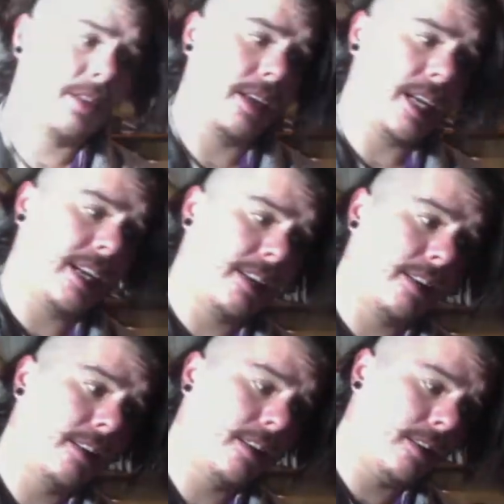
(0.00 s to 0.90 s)
And
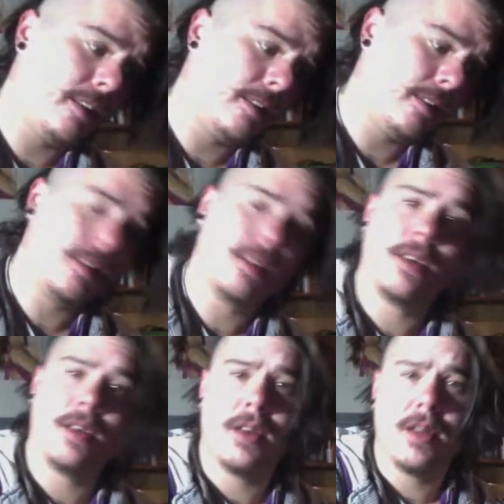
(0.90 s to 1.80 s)

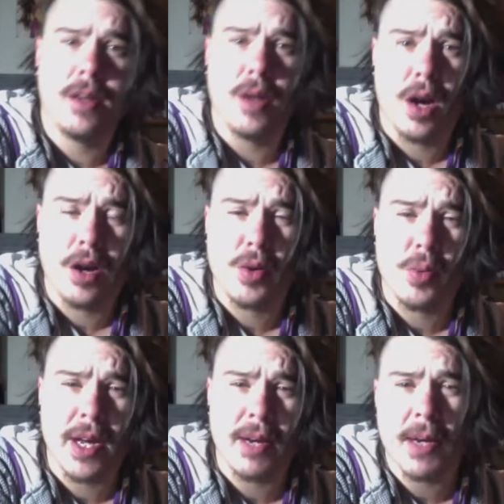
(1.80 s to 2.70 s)
I'm going to
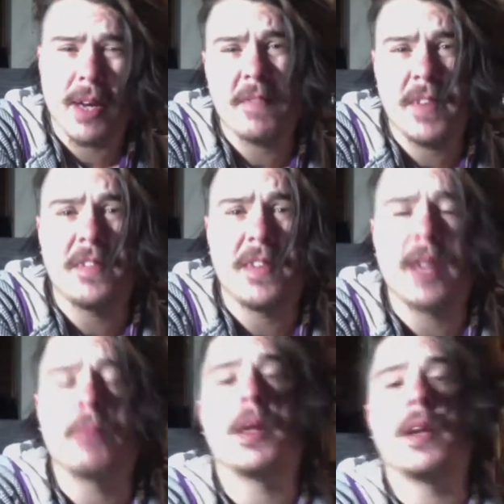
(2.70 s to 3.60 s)
wait about
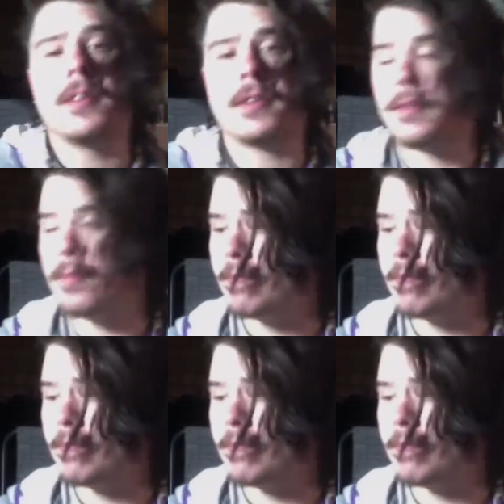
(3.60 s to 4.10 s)
15 minutes